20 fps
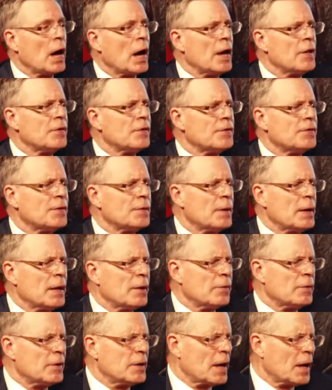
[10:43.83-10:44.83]

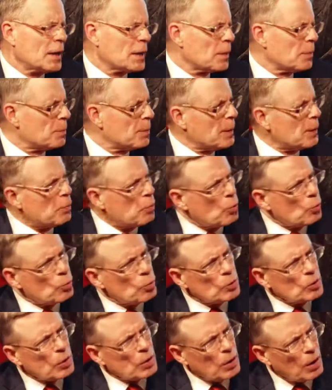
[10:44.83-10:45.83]
The younger people will